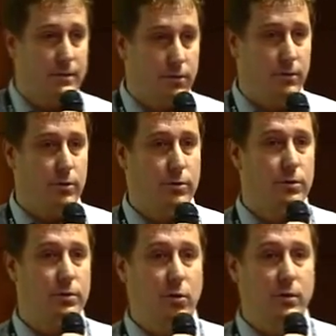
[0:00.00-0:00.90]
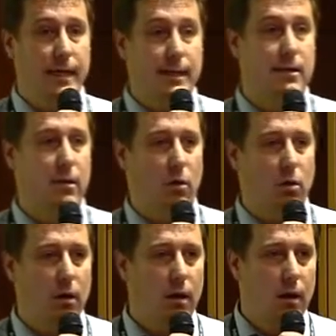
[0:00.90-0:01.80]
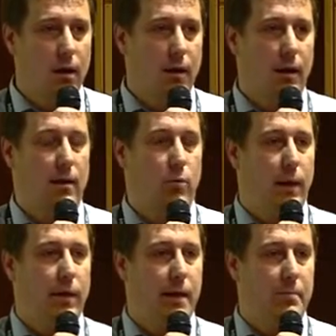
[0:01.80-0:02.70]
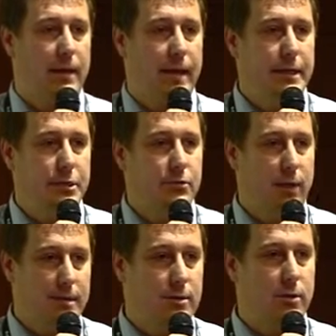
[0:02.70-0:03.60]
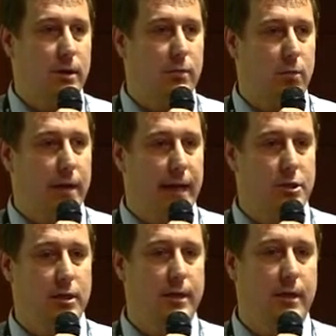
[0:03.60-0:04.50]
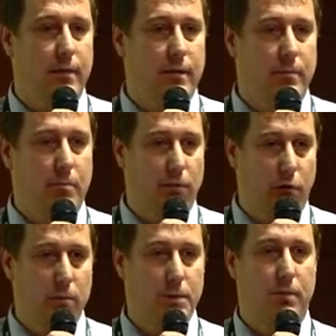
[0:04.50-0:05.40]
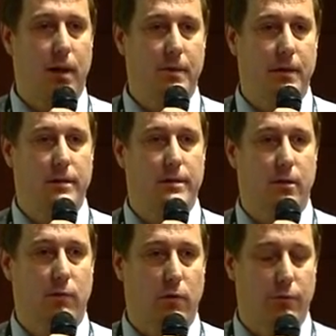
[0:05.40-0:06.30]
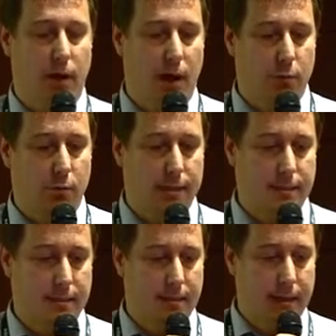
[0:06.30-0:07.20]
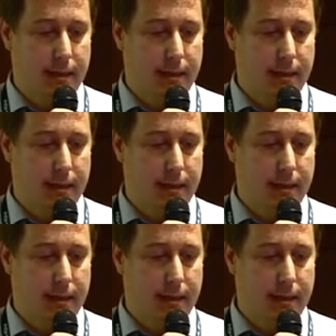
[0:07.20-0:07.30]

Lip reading: So you don't yet know where application runs on and what actually the performance parameters of your hardware is.